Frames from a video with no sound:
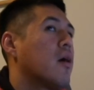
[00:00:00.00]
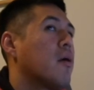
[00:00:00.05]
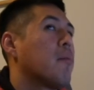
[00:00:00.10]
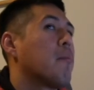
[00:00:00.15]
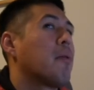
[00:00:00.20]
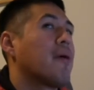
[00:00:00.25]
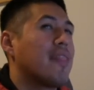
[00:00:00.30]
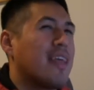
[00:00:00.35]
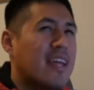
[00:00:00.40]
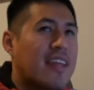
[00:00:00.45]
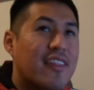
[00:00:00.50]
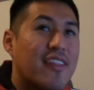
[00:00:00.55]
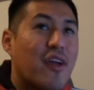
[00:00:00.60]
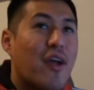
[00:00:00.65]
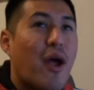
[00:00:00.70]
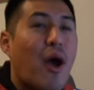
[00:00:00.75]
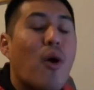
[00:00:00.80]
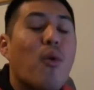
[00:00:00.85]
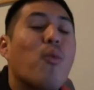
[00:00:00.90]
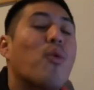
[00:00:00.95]
by the end of the
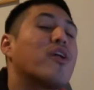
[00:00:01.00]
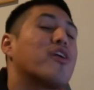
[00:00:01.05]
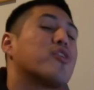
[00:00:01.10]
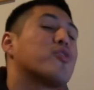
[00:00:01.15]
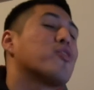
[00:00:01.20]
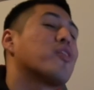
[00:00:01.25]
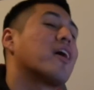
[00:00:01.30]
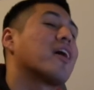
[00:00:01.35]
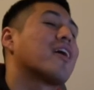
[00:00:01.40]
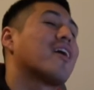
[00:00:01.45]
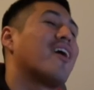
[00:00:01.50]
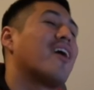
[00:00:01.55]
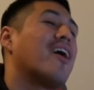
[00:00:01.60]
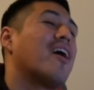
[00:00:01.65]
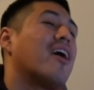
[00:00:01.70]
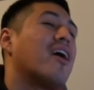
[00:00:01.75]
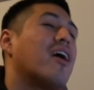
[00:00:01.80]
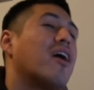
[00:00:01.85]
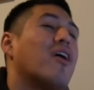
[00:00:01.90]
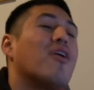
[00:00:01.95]
year, I want to do like
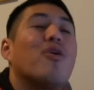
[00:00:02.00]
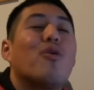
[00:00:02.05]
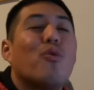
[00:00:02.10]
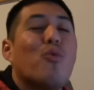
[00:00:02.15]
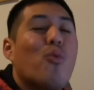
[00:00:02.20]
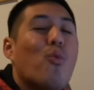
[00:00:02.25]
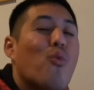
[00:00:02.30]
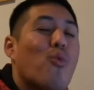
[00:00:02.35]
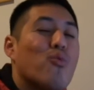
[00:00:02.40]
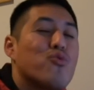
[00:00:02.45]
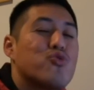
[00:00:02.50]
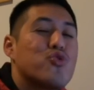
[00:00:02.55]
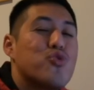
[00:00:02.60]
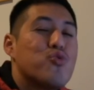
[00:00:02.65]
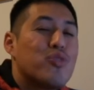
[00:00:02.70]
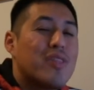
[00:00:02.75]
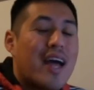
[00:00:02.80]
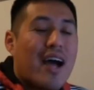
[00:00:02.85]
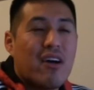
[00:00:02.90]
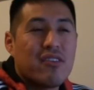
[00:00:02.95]
a
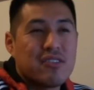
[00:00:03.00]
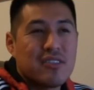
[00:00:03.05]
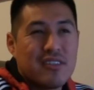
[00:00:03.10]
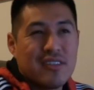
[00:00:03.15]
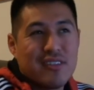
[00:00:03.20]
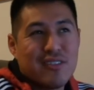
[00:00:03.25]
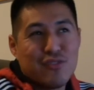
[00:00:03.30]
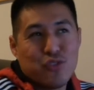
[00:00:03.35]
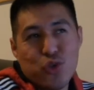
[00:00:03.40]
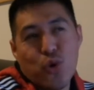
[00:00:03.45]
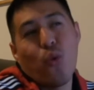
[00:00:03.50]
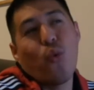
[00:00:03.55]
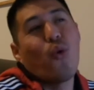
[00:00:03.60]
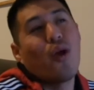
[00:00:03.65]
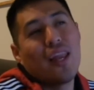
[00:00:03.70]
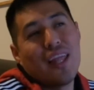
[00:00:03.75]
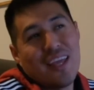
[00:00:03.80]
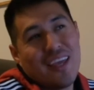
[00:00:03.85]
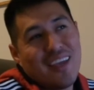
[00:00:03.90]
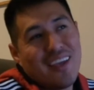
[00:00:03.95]

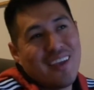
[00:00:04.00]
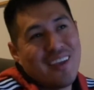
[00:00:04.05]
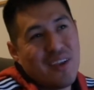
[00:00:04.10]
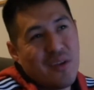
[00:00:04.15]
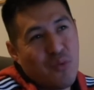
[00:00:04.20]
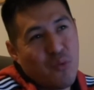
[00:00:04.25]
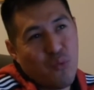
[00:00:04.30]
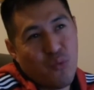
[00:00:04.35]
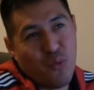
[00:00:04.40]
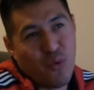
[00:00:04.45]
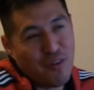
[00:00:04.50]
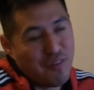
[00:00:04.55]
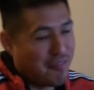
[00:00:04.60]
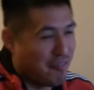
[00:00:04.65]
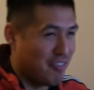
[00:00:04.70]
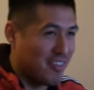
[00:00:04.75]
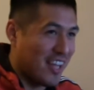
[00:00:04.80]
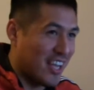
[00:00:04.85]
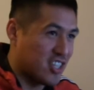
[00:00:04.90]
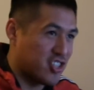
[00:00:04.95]
2020
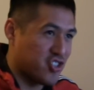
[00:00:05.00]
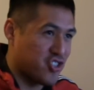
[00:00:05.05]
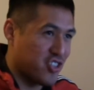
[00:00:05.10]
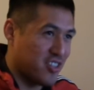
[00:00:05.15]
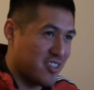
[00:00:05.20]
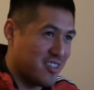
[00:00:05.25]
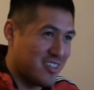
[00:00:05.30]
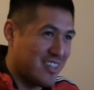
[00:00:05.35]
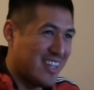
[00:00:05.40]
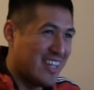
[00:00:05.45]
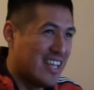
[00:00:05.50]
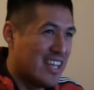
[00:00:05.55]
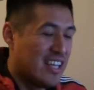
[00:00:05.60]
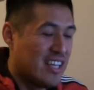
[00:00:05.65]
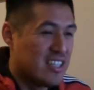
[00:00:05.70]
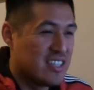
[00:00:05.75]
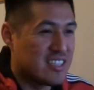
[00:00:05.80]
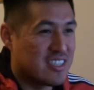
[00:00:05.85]
reflection /